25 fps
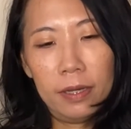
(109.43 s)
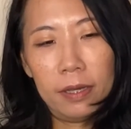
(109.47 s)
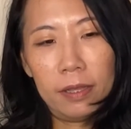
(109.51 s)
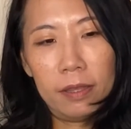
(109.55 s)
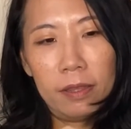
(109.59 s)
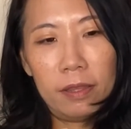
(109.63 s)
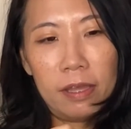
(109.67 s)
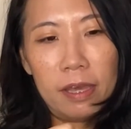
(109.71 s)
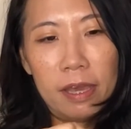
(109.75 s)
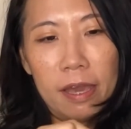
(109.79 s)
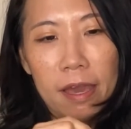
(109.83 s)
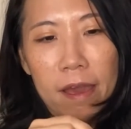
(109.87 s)

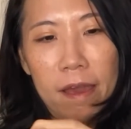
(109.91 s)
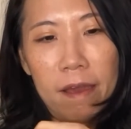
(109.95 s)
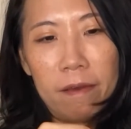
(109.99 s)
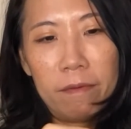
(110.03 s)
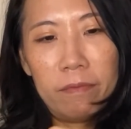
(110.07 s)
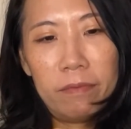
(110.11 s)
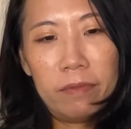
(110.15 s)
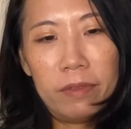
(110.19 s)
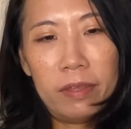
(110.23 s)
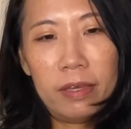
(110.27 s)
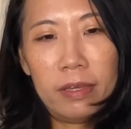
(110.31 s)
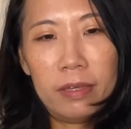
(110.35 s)
They
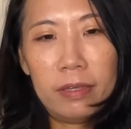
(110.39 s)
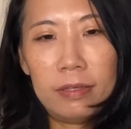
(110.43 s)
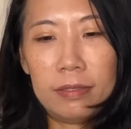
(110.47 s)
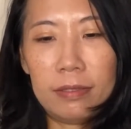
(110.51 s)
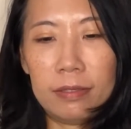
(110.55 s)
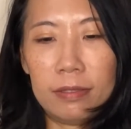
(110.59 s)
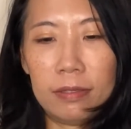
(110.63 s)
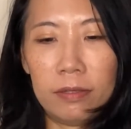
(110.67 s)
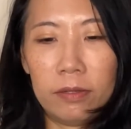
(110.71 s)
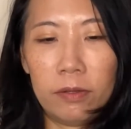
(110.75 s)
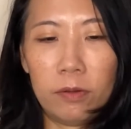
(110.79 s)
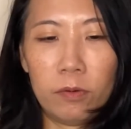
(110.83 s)
have
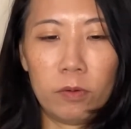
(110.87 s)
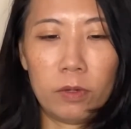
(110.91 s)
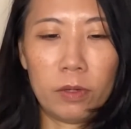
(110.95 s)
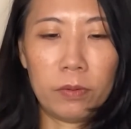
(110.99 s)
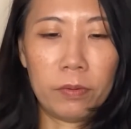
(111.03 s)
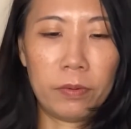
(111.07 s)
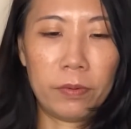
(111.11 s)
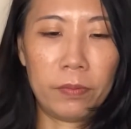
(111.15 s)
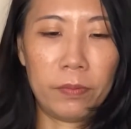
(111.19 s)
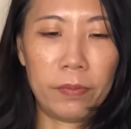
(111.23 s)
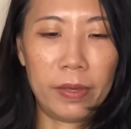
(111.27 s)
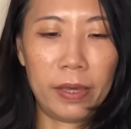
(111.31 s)
this little
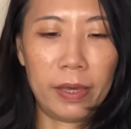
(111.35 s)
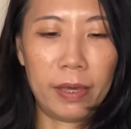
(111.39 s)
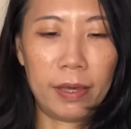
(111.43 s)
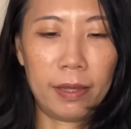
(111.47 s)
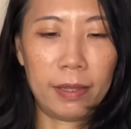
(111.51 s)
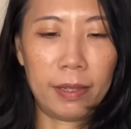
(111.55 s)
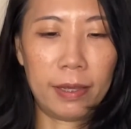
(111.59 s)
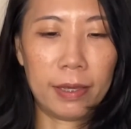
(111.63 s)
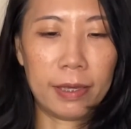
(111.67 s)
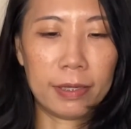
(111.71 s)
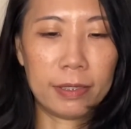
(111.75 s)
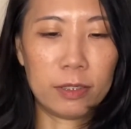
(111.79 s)
rubber
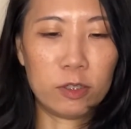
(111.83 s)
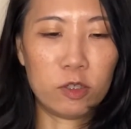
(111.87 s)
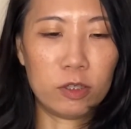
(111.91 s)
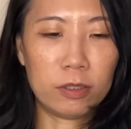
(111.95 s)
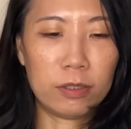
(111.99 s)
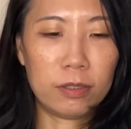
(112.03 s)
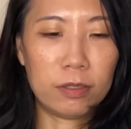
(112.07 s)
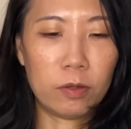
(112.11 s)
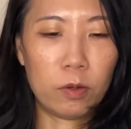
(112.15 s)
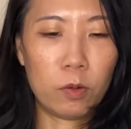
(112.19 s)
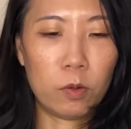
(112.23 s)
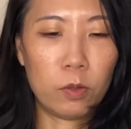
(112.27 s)
band, I guess,
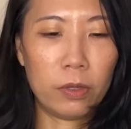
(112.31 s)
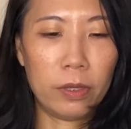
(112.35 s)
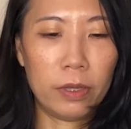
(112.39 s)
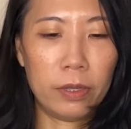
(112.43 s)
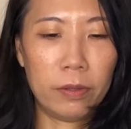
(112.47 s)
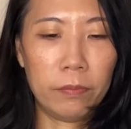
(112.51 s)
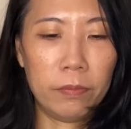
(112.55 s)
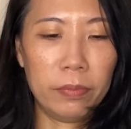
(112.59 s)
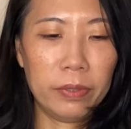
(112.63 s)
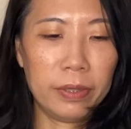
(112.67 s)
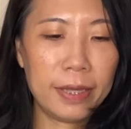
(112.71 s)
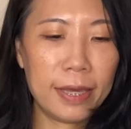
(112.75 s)
just to hold it
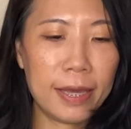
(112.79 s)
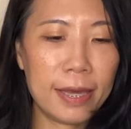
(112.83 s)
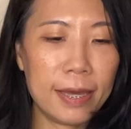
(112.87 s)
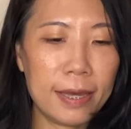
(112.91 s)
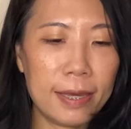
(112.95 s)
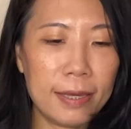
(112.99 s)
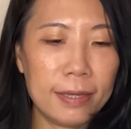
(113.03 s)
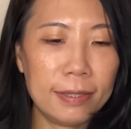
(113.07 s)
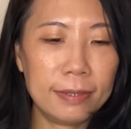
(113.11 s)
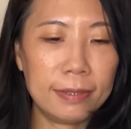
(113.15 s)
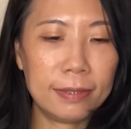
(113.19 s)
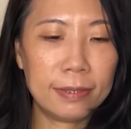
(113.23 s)
in
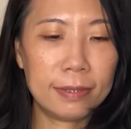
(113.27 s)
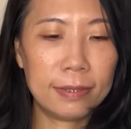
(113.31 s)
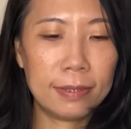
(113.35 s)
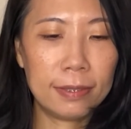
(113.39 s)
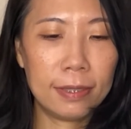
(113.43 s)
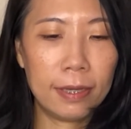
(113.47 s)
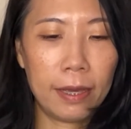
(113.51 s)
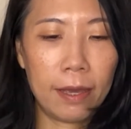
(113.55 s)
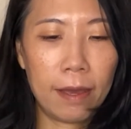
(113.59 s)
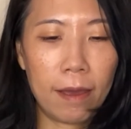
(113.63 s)
place.